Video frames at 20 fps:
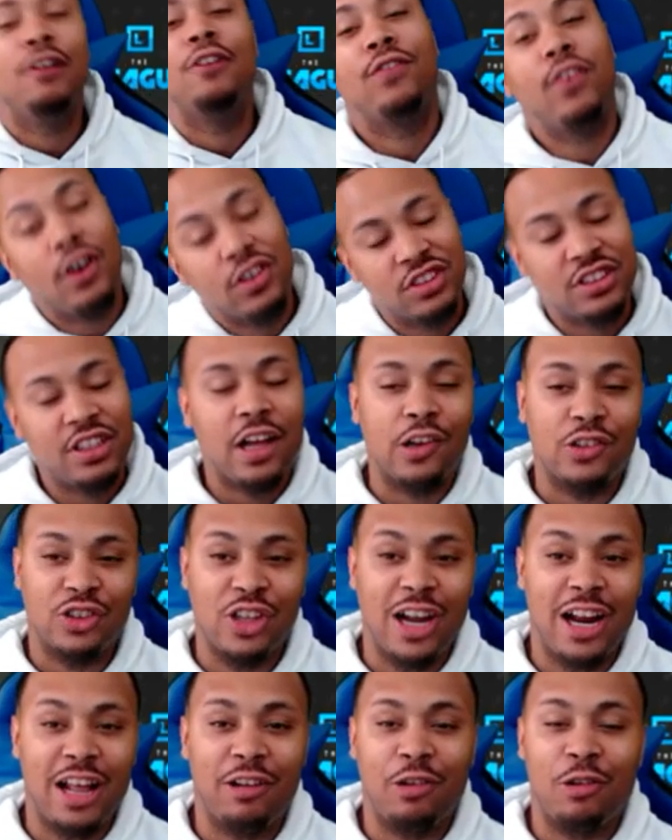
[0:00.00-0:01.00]
First off,
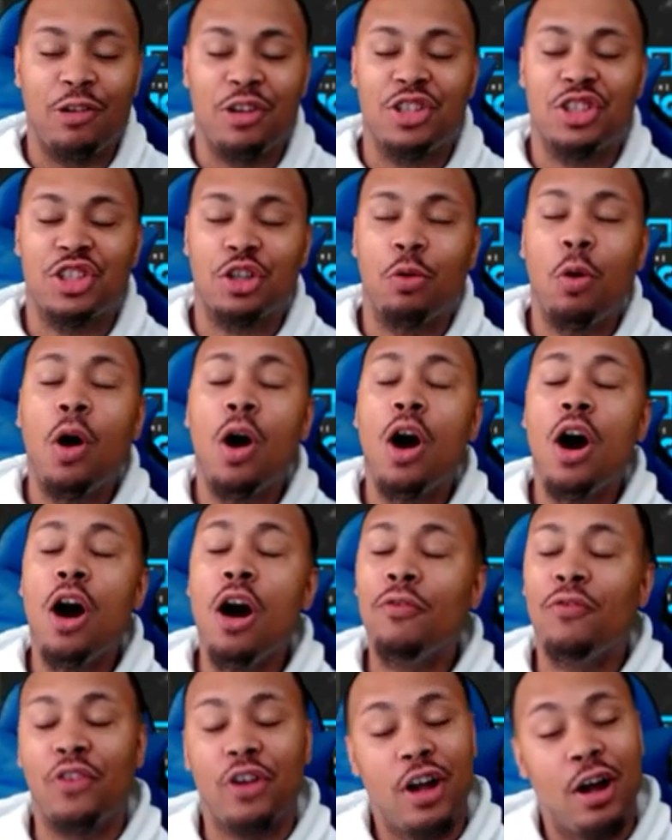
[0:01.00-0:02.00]
shout out Nerdy Squad
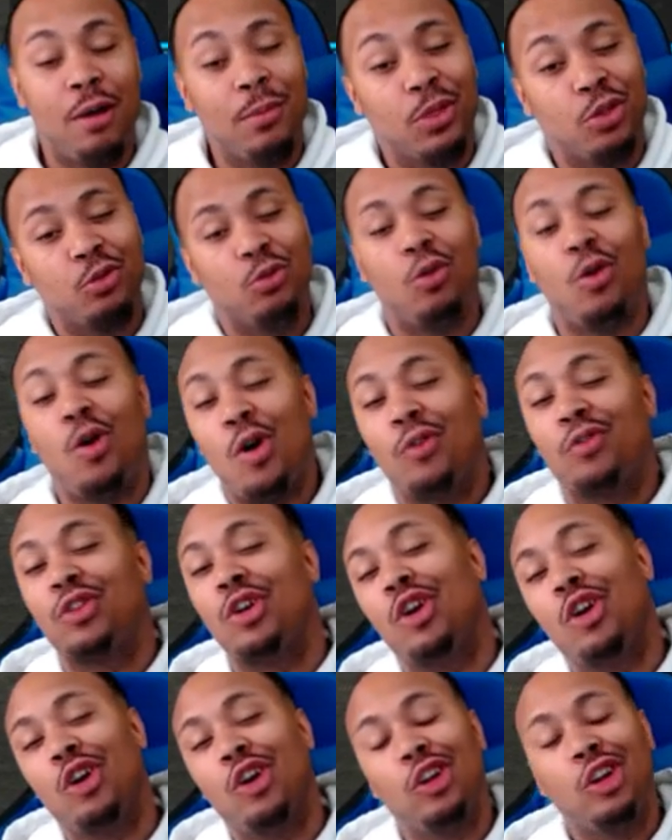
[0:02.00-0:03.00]
for coming through off the
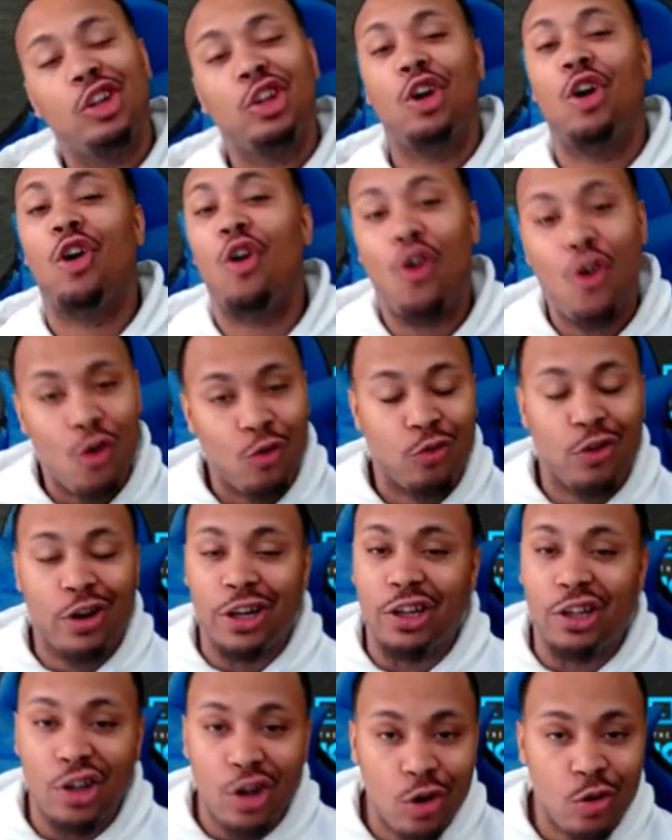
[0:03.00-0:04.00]
early. Y'all
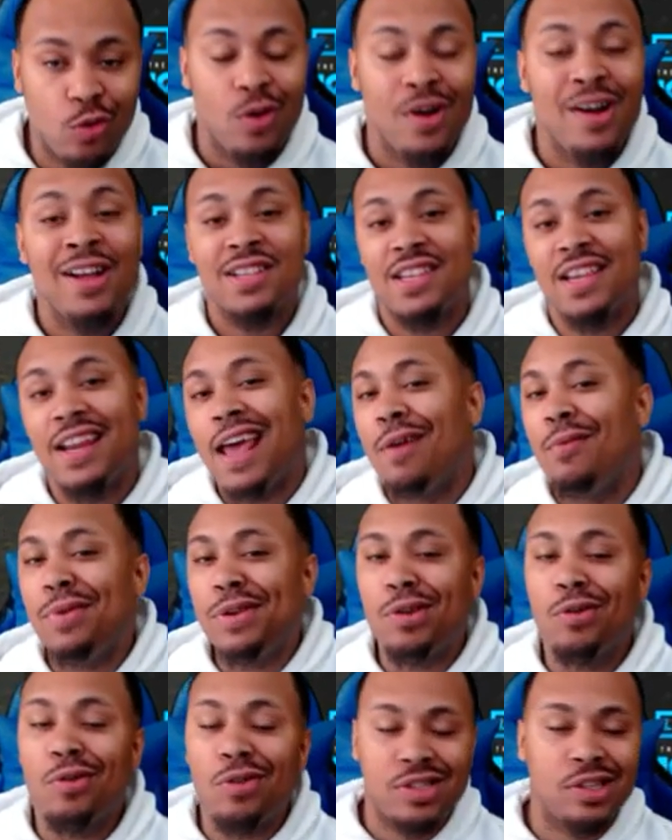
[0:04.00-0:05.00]
already know. Today we
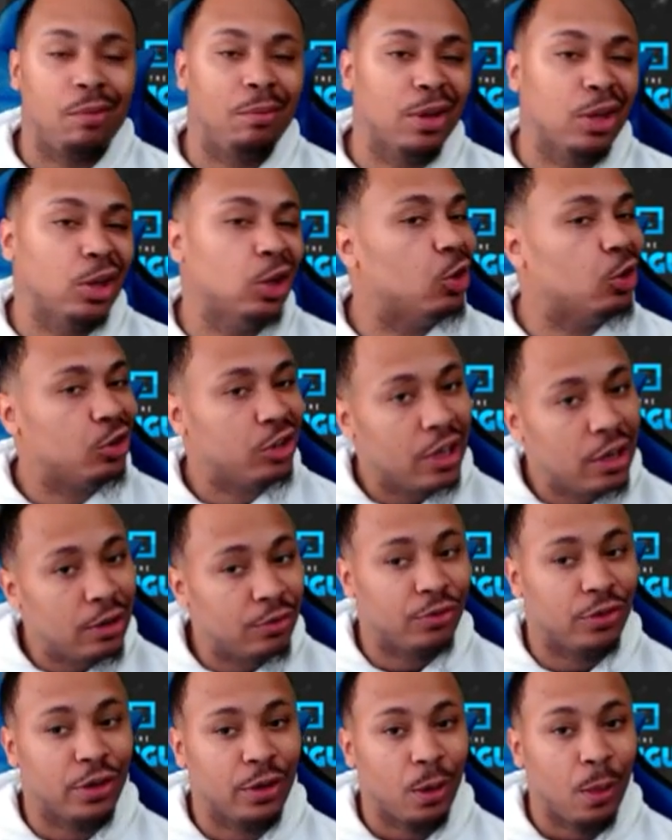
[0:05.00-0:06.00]
doing something a little
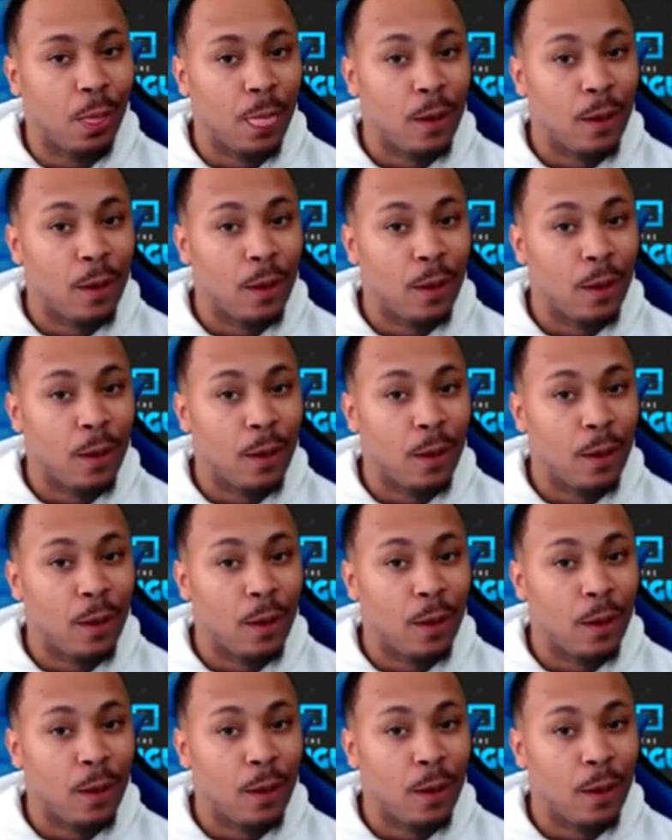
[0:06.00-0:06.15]
different.